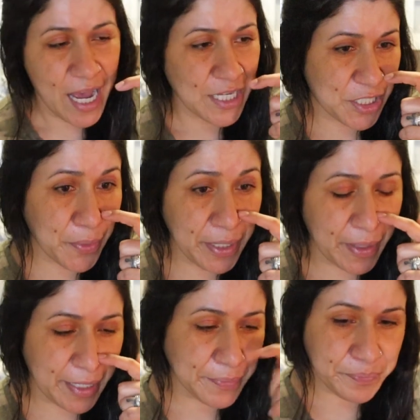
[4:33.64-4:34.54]
So
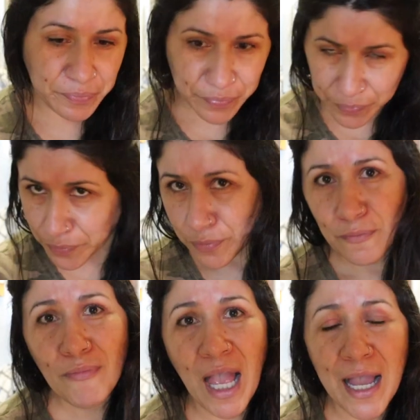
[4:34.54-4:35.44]
anyway,
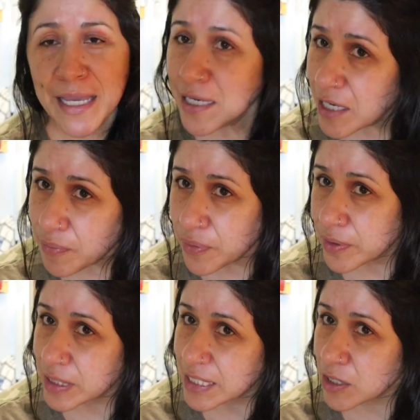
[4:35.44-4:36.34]
I ended
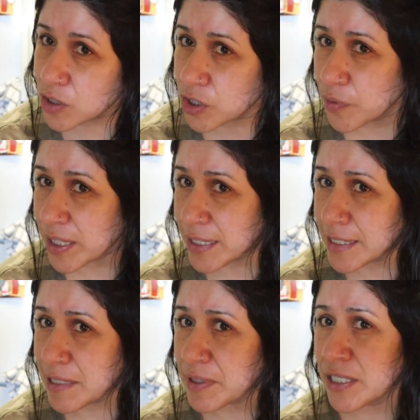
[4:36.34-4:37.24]
up doing a
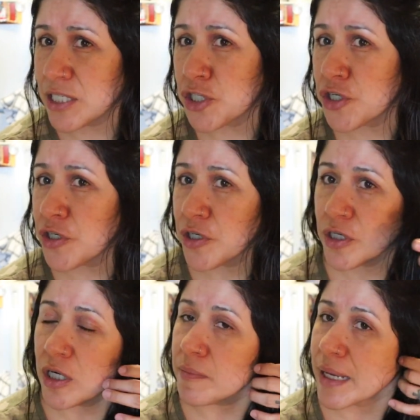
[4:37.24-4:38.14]
deep
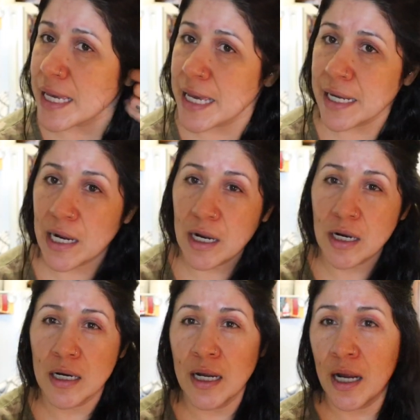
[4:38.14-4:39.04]
conditioner on my
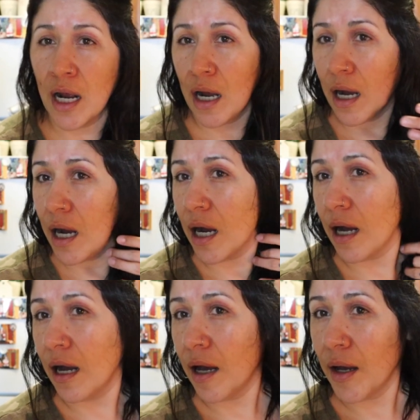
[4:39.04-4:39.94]
hair,
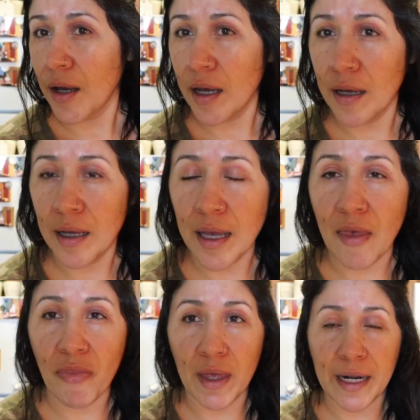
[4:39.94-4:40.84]

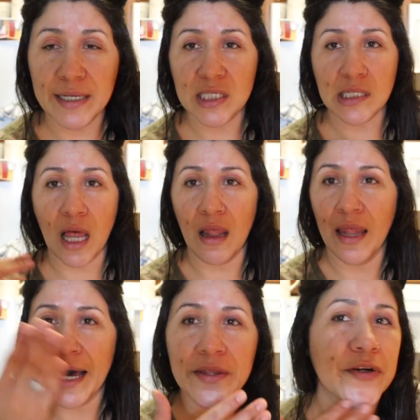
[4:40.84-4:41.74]
and then I just
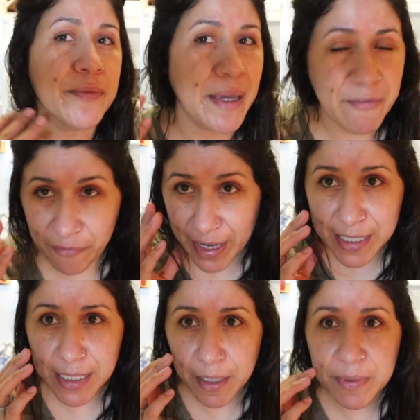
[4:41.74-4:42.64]
lathered my
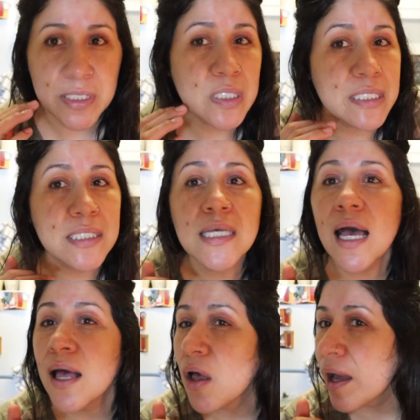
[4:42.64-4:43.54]
face up. As you can
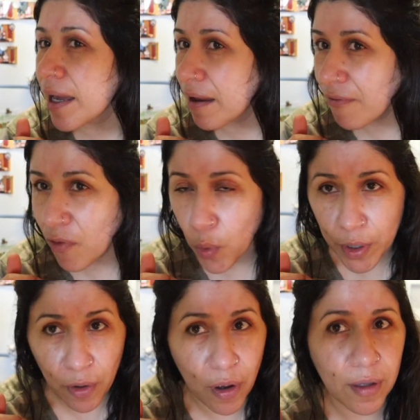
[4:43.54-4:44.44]
tell, I have
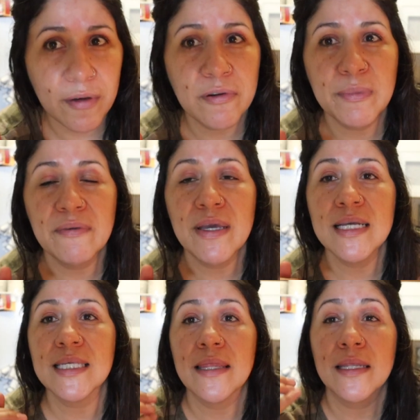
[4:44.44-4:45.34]
oil all over my
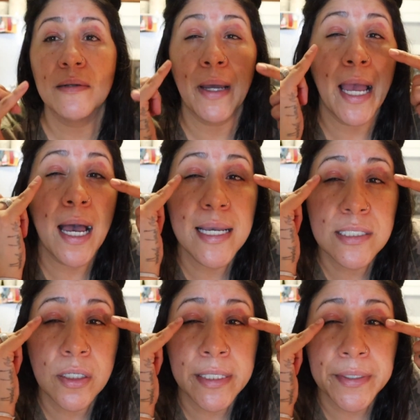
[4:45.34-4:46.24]
face, and then my eyes
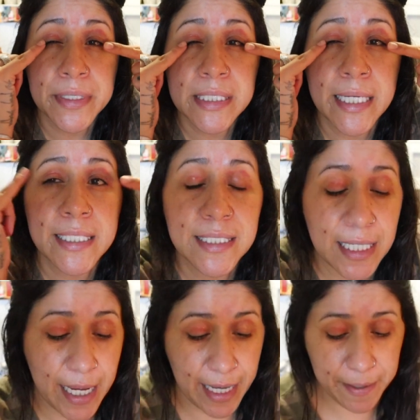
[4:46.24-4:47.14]
are irritated
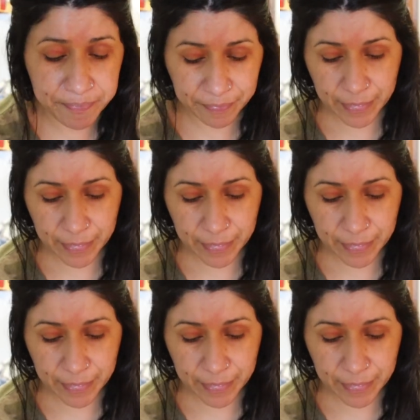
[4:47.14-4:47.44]
today.